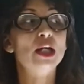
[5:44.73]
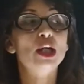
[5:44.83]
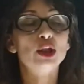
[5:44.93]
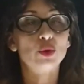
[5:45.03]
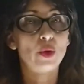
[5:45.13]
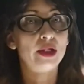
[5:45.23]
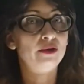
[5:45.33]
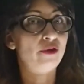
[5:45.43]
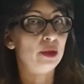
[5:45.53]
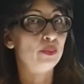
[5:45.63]
So I
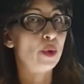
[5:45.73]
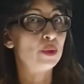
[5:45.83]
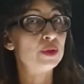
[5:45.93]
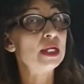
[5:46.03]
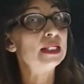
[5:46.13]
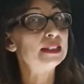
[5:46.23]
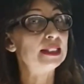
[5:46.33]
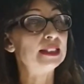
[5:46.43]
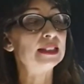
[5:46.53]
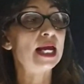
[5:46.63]
divide both
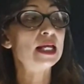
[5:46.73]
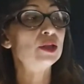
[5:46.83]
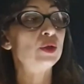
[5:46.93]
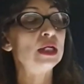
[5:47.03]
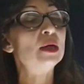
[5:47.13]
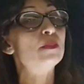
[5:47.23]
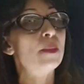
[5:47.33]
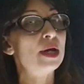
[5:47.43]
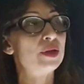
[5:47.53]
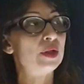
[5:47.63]
6 and 3
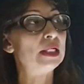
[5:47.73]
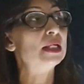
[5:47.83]
by 3.